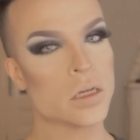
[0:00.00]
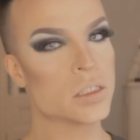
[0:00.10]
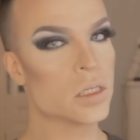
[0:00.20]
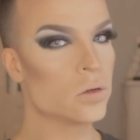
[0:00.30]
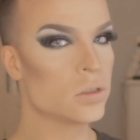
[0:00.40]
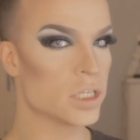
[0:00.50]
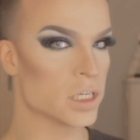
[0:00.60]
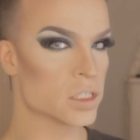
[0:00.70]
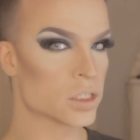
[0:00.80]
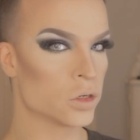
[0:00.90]
So
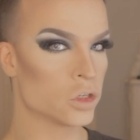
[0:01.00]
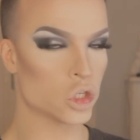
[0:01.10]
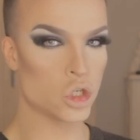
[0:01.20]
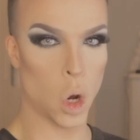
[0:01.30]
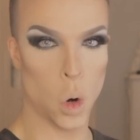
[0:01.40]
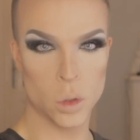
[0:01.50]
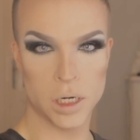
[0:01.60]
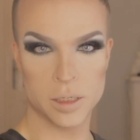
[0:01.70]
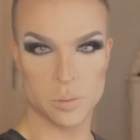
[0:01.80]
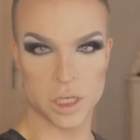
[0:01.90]
this could
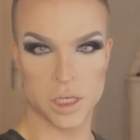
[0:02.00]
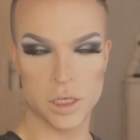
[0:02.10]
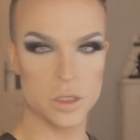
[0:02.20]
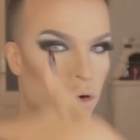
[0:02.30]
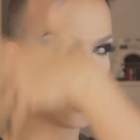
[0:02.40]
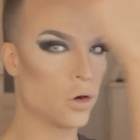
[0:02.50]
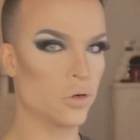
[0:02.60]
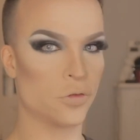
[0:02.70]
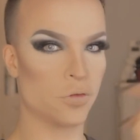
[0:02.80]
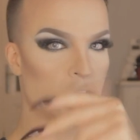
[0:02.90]
totally be
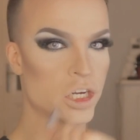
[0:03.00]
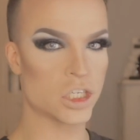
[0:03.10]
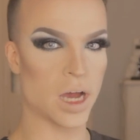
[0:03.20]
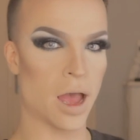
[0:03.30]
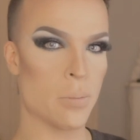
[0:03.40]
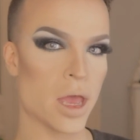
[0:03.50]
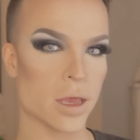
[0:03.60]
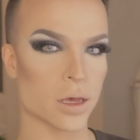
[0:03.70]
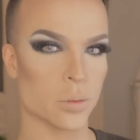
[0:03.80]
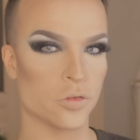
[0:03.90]
your finished eye
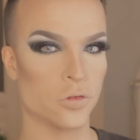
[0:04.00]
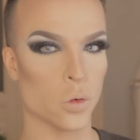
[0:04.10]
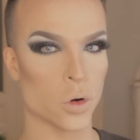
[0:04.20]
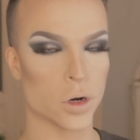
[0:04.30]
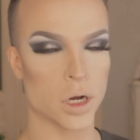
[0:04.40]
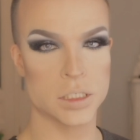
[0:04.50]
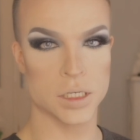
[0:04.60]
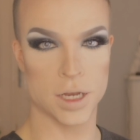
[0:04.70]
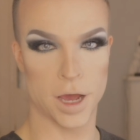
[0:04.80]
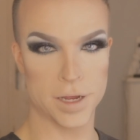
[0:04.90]
makeup for
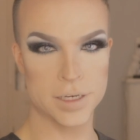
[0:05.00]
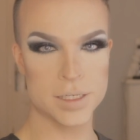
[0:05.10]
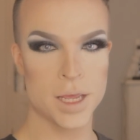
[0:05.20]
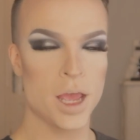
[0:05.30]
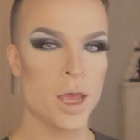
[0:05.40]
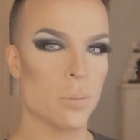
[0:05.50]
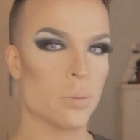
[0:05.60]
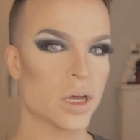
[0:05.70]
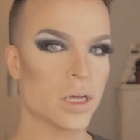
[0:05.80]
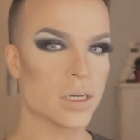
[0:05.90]
tonight,
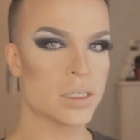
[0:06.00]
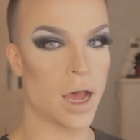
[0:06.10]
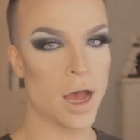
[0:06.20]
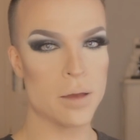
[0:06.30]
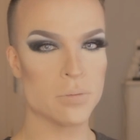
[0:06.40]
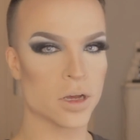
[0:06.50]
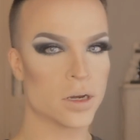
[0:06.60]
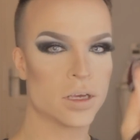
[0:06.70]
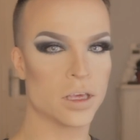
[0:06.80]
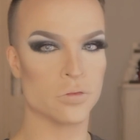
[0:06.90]
but I'm
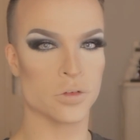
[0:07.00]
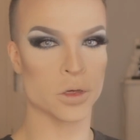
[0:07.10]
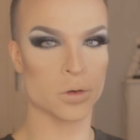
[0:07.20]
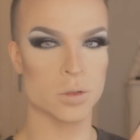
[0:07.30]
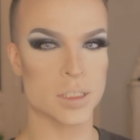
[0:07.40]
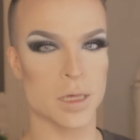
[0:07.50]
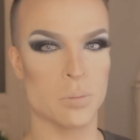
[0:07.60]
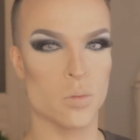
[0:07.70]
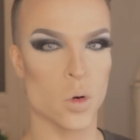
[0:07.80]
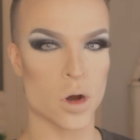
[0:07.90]
gonna give you
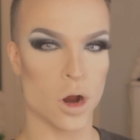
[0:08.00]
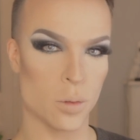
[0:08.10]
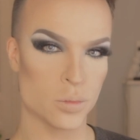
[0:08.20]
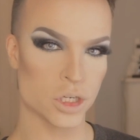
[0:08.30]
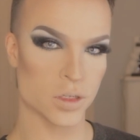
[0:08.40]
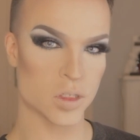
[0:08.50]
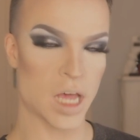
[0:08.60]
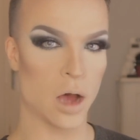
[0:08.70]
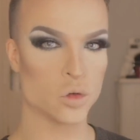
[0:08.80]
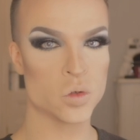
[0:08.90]
some more options
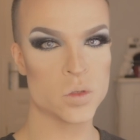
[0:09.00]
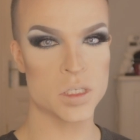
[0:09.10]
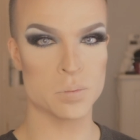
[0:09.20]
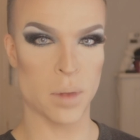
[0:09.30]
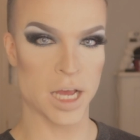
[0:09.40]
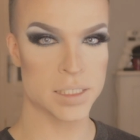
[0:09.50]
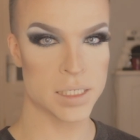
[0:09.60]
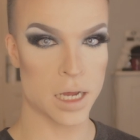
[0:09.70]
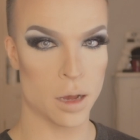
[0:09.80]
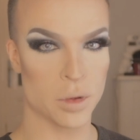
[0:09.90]
how to spice
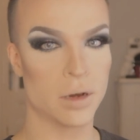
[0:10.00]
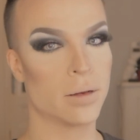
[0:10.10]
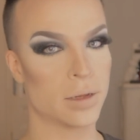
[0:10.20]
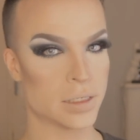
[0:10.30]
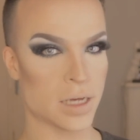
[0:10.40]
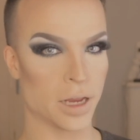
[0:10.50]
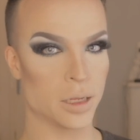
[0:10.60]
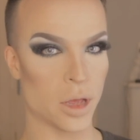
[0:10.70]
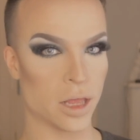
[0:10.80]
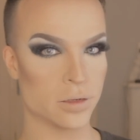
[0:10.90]
it up a little
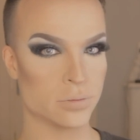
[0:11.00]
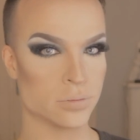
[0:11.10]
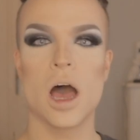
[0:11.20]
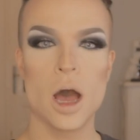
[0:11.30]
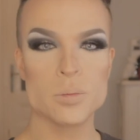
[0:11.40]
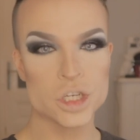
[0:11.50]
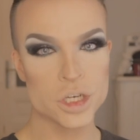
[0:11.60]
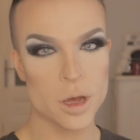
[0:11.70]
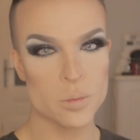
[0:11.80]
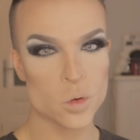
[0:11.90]
tiny bit.
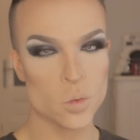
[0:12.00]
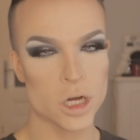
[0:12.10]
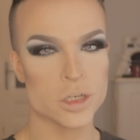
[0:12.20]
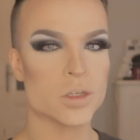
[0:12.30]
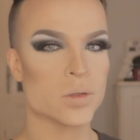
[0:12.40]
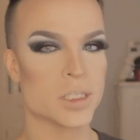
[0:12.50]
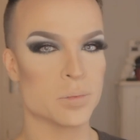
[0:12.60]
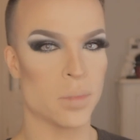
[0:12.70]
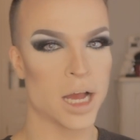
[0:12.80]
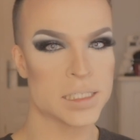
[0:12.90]
Option number 1 to
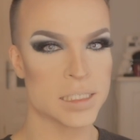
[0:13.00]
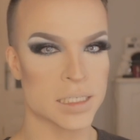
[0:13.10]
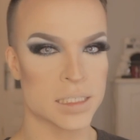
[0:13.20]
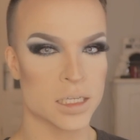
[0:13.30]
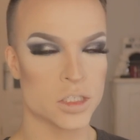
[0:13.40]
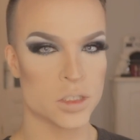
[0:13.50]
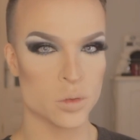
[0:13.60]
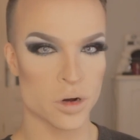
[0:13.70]
spice this super